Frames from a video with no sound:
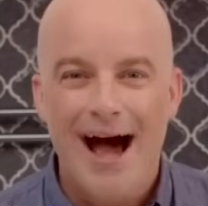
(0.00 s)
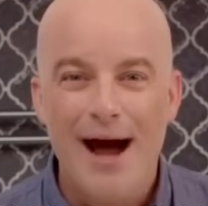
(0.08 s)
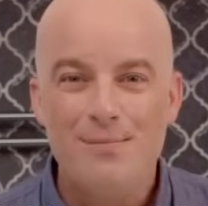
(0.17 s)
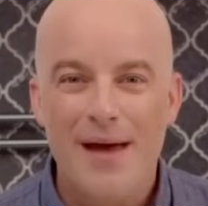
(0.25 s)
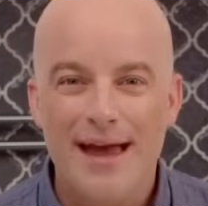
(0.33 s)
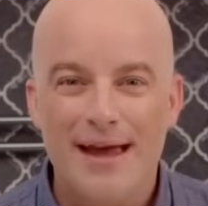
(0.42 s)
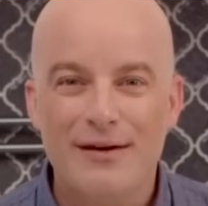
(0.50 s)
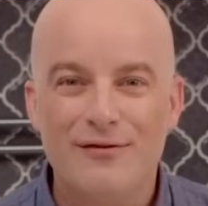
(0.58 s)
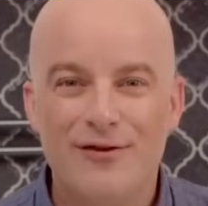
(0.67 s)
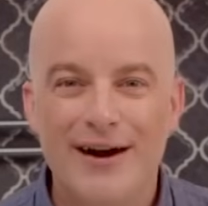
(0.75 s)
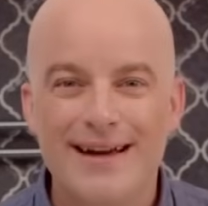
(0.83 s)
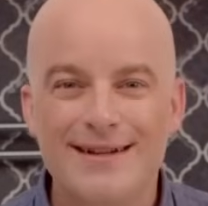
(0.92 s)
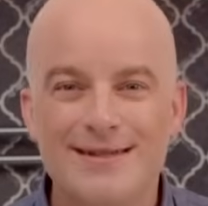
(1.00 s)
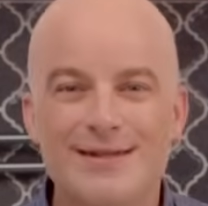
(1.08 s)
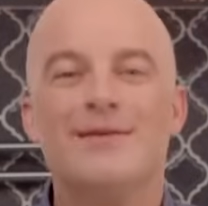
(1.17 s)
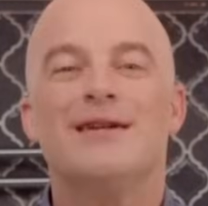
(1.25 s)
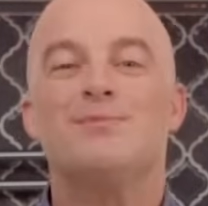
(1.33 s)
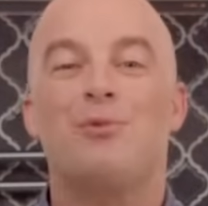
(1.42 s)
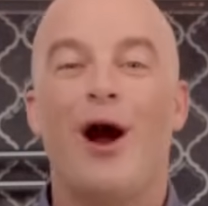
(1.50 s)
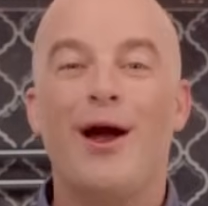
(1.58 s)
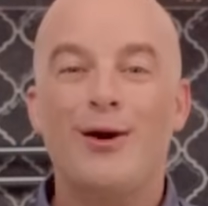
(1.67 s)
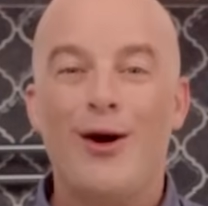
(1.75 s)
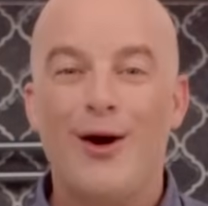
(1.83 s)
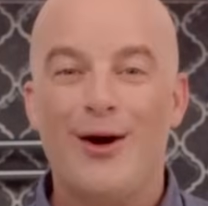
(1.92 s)
Hi baking friends, it's
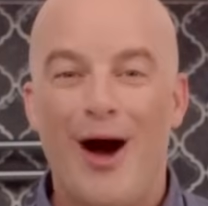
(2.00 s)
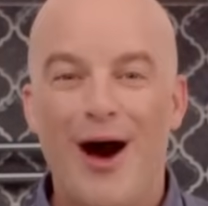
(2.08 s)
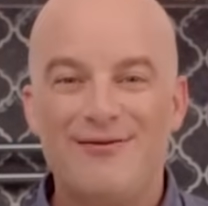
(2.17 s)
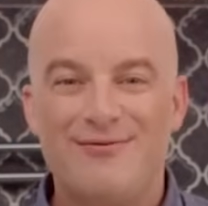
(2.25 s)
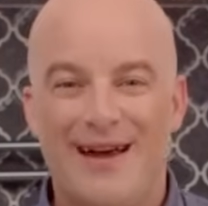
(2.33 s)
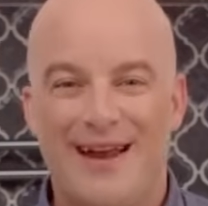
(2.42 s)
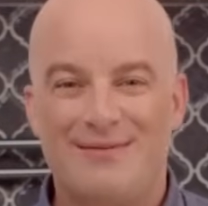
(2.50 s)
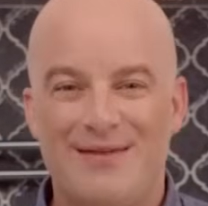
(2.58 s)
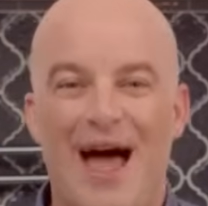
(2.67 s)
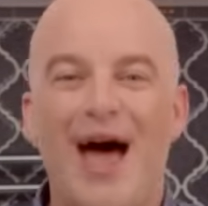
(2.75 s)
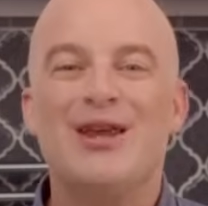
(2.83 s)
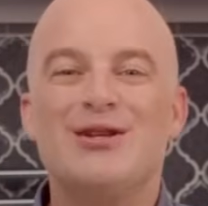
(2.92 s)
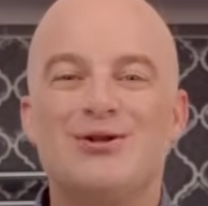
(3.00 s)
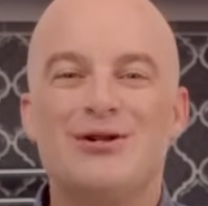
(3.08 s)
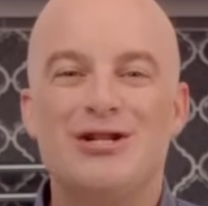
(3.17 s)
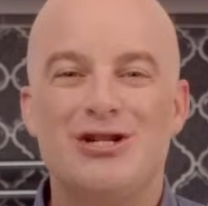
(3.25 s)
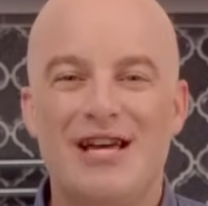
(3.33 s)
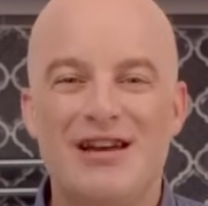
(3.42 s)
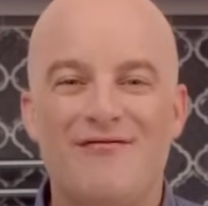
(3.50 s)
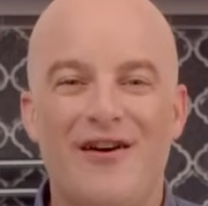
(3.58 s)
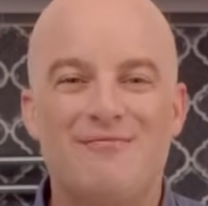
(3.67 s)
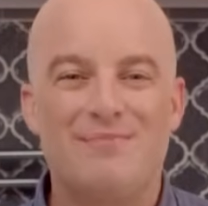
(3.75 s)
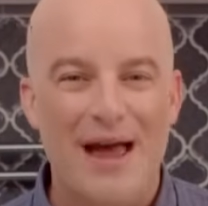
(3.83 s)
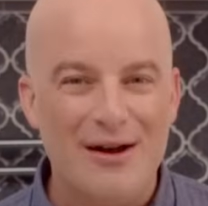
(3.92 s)
Hart Hoffman, the editor-in-chief
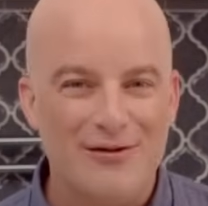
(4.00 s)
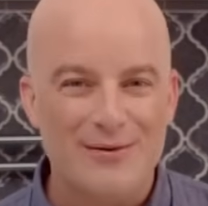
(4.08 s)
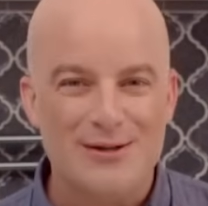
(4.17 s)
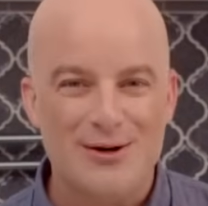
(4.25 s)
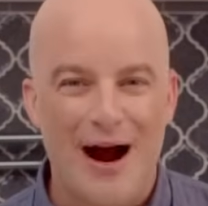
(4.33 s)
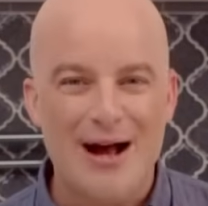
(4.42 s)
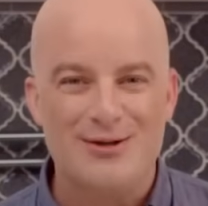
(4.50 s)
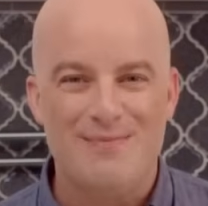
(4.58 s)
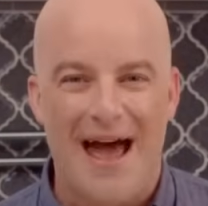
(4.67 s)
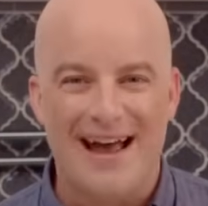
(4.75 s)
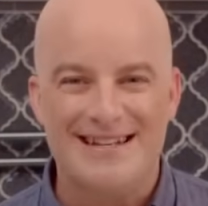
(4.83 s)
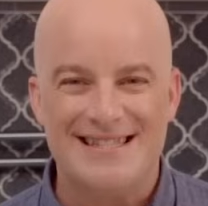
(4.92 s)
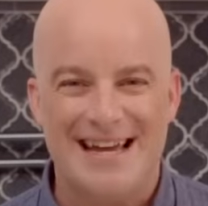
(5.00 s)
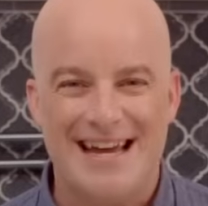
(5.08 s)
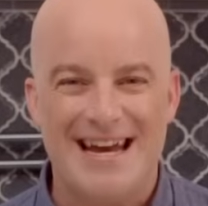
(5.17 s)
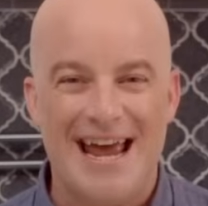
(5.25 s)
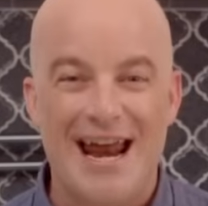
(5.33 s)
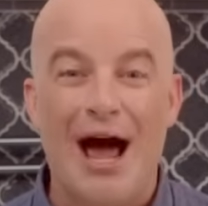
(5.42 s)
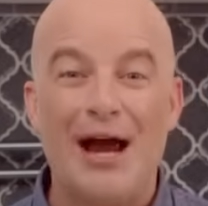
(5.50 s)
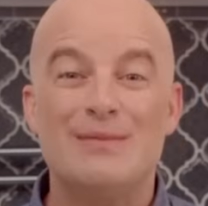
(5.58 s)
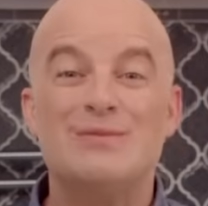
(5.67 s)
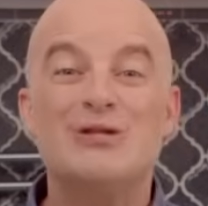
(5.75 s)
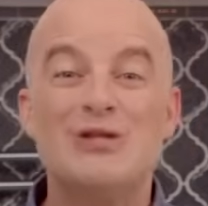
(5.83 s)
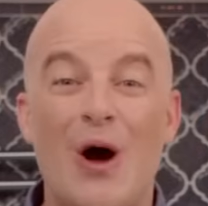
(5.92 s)
of Bake From Scratch magazine, and I
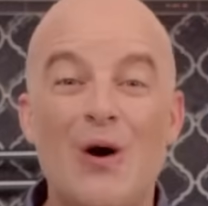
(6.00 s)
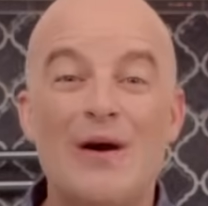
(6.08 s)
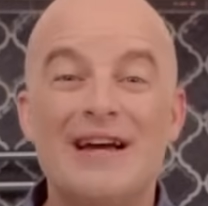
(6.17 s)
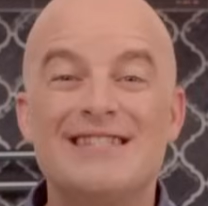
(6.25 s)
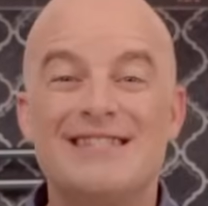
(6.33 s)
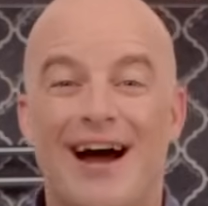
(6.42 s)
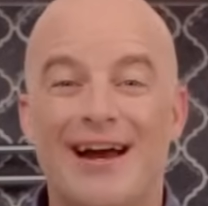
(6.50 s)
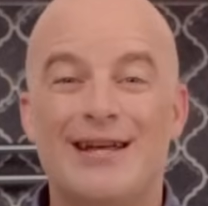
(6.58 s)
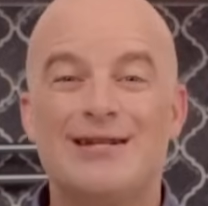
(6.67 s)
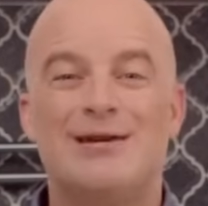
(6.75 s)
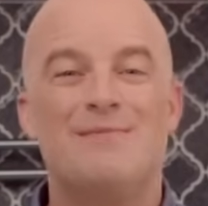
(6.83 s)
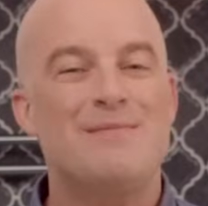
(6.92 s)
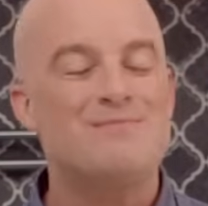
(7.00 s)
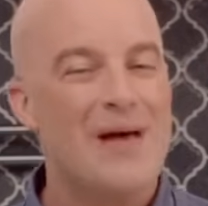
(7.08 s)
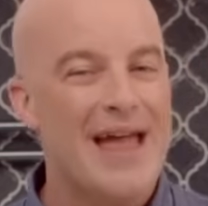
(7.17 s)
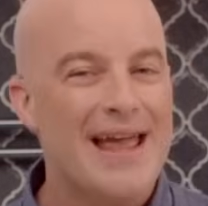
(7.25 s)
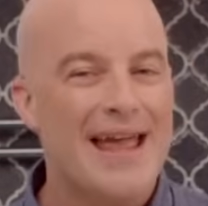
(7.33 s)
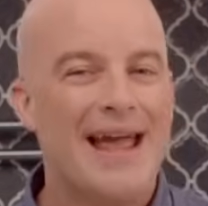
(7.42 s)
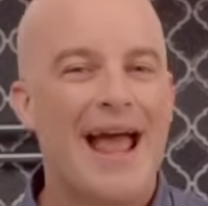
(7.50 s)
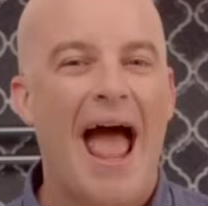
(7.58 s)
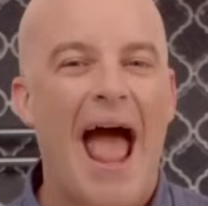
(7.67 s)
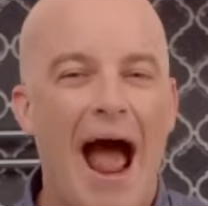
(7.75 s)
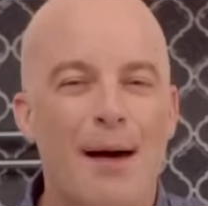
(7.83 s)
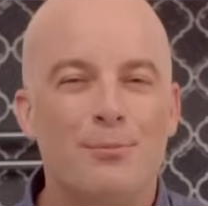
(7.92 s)
am so excited to be baking
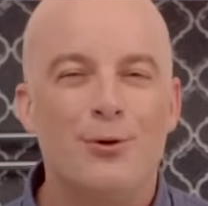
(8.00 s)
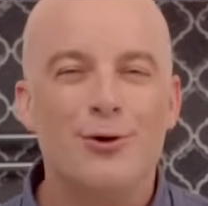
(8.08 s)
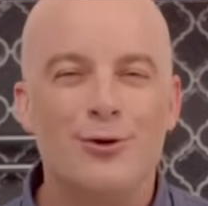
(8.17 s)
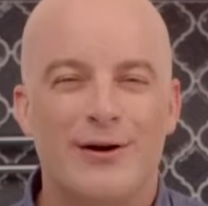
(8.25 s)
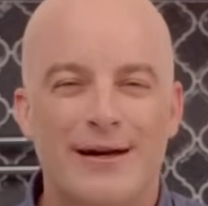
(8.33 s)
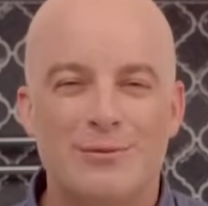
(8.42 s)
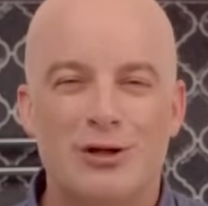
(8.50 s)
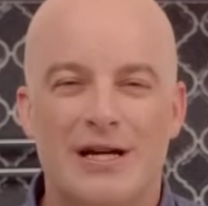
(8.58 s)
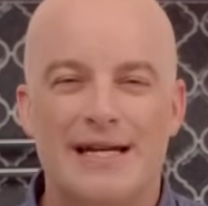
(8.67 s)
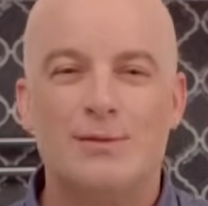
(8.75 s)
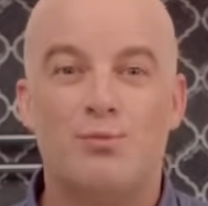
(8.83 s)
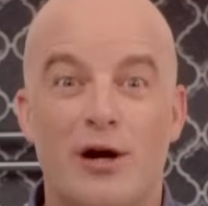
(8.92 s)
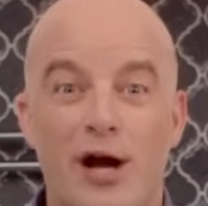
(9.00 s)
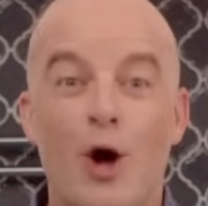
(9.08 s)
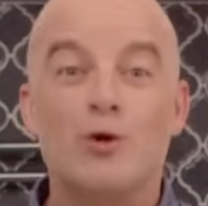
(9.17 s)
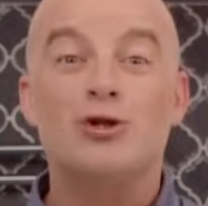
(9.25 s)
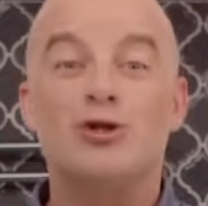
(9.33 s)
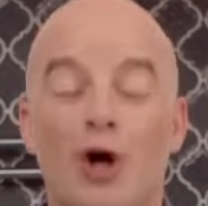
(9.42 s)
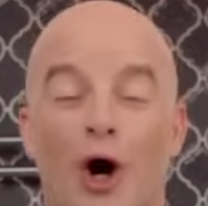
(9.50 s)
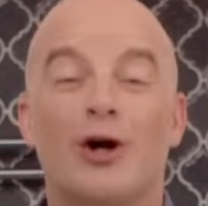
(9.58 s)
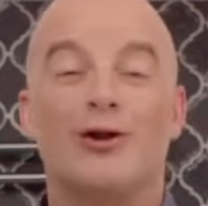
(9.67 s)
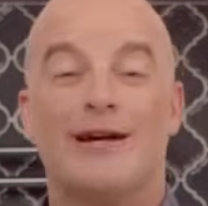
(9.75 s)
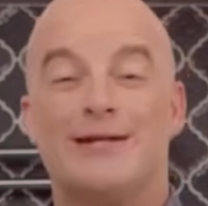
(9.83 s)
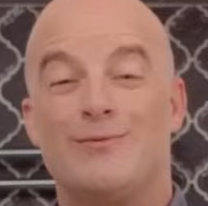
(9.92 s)
apple cream cheese brioche
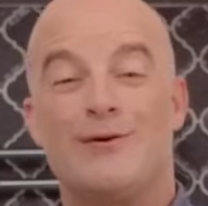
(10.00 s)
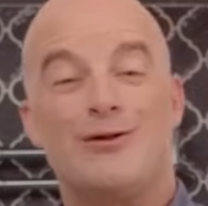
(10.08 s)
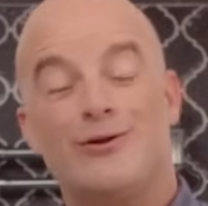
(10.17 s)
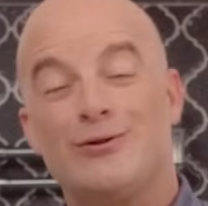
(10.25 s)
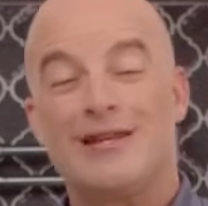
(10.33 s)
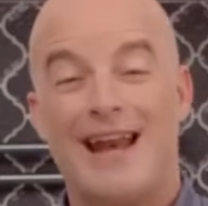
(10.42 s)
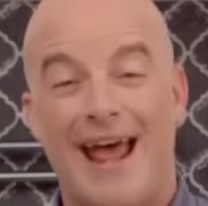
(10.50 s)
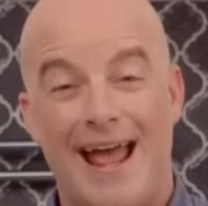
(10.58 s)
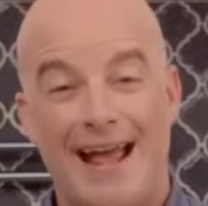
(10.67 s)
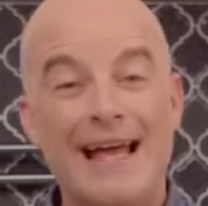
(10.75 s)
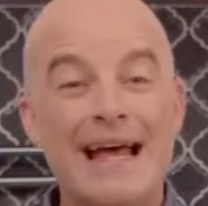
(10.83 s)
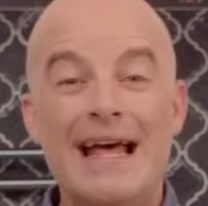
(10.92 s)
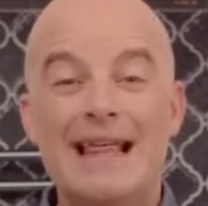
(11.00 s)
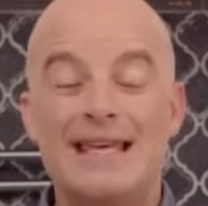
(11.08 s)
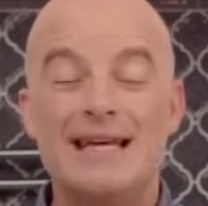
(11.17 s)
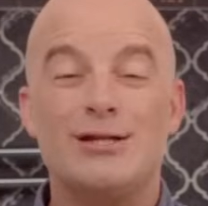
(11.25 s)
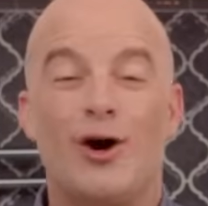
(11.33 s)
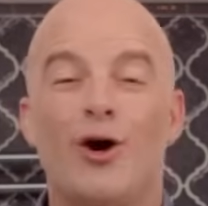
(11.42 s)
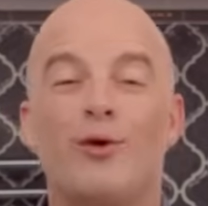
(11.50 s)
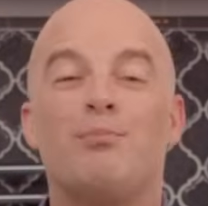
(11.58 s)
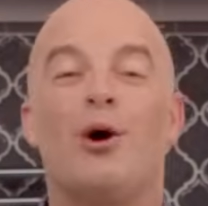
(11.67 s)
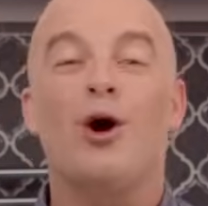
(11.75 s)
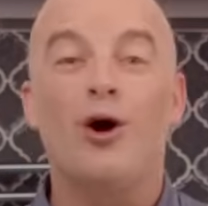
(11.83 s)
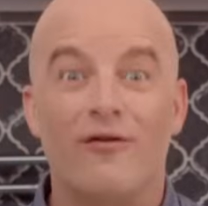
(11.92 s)
tartlets with you today. These are
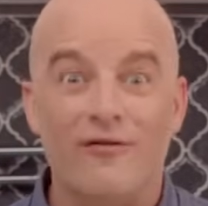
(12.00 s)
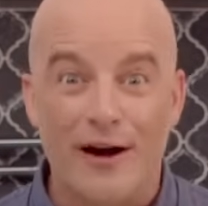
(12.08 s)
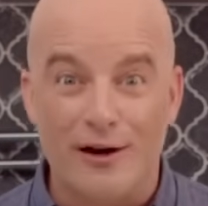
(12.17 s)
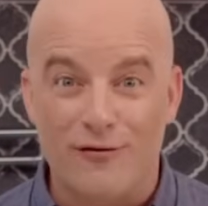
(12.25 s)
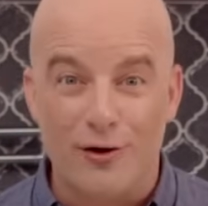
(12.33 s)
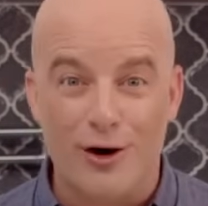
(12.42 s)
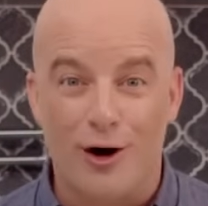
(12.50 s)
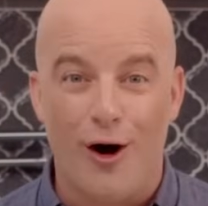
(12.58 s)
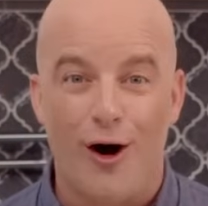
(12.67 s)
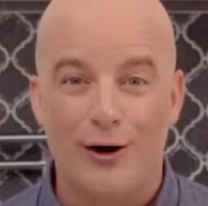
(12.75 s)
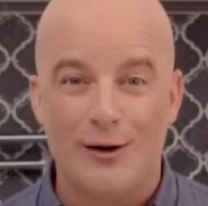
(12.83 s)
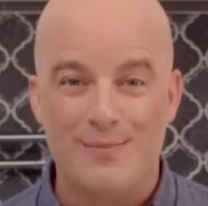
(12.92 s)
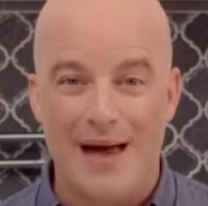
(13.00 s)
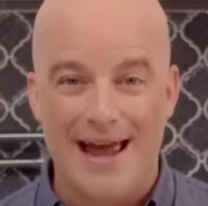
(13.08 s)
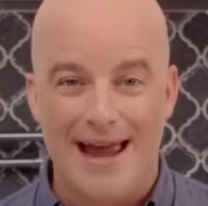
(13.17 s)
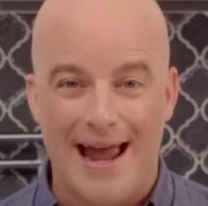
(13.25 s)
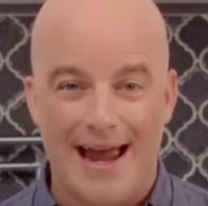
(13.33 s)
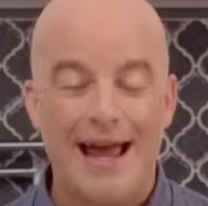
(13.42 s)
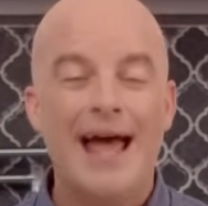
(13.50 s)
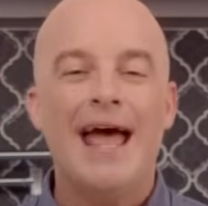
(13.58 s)
perfect for your autumn baking,